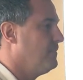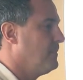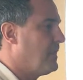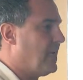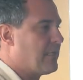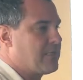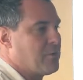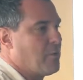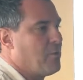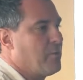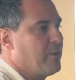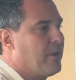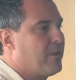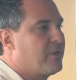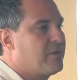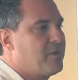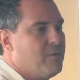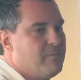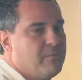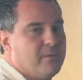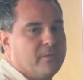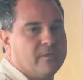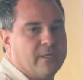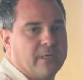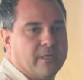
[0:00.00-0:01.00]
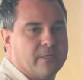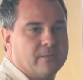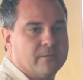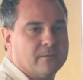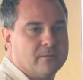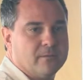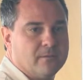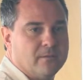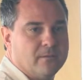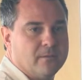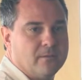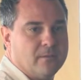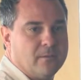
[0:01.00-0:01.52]
That's what we're accumulating.
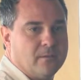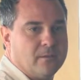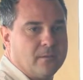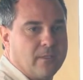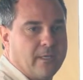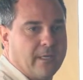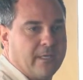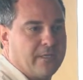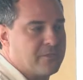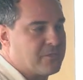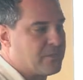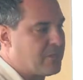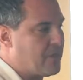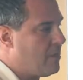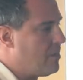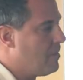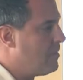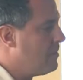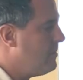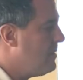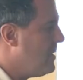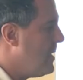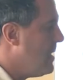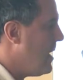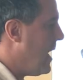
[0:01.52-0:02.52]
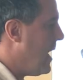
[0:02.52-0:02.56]
And so